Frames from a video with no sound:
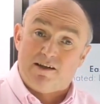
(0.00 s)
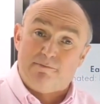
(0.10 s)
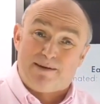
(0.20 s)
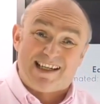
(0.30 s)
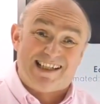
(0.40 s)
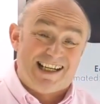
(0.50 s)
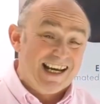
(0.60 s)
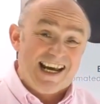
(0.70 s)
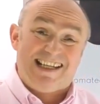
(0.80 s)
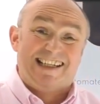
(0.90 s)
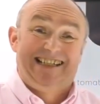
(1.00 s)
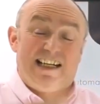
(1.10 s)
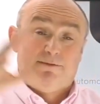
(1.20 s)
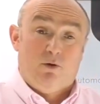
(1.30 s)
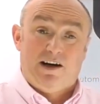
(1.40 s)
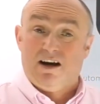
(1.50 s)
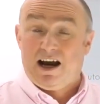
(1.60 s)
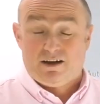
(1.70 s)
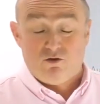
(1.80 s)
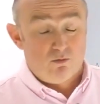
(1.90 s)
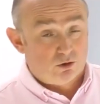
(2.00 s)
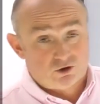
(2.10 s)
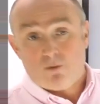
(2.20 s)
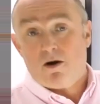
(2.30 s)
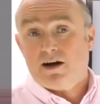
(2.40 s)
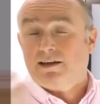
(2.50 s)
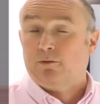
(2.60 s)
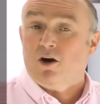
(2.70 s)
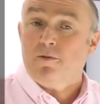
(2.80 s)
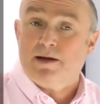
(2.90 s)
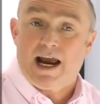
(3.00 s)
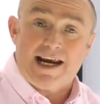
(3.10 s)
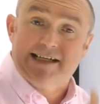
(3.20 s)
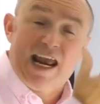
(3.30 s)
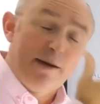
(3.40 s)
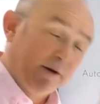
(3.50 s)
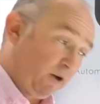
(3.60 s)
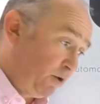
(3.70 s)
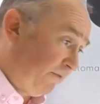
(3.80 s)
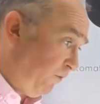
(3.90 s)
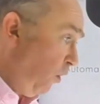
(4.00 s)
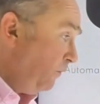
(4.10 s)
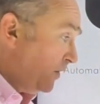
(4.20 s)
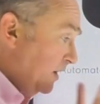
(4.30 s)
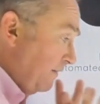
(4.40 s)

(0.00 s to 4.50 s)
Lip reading: So basically it's accessible, unlike a normal stock market that will open at 8 AM and close at 4.